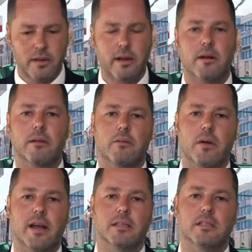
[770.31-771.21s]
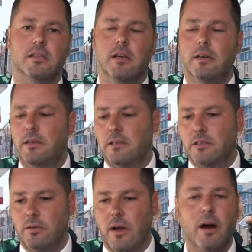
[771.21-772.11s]
their rates,
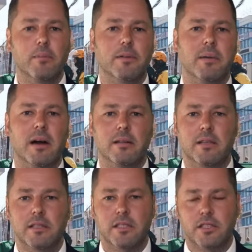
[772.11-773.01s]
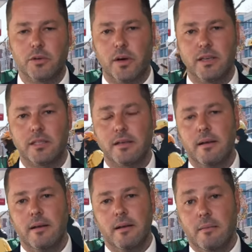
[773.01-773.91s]
to help them out in this situation.
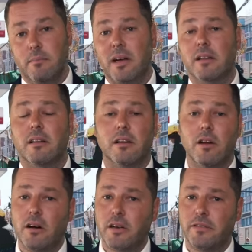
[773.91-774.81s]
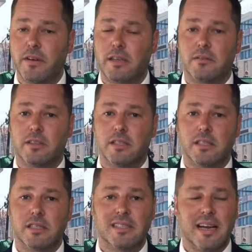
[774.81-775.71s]
But the knock-on effect of this
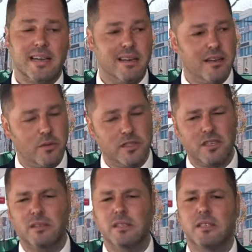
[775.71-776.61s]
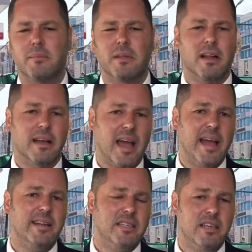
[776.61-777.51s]
is that it could result in something like
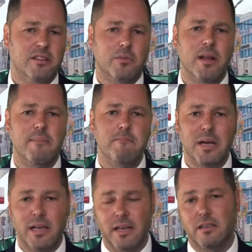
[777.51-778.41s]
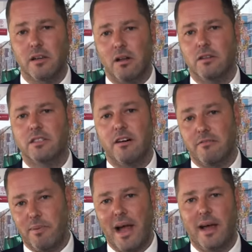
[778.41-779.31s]
$83 billion
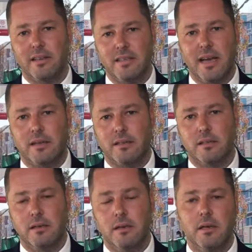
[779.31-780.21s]
of bad debt.